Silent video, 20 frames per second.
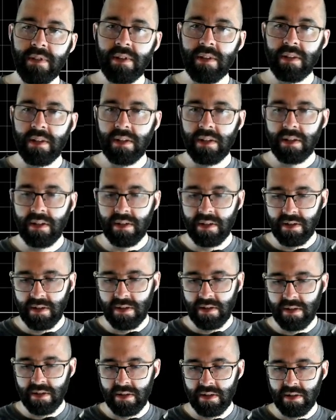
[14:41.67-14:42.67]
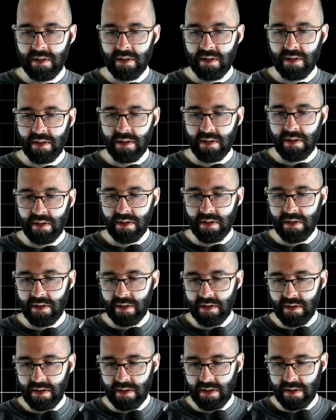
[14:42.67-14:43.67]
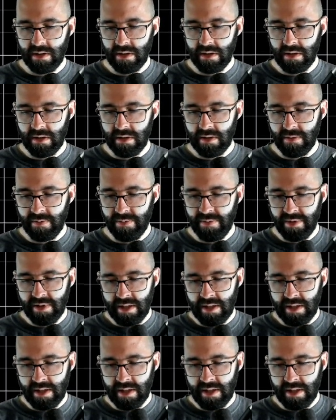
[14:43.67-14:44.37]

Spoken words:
[no speech]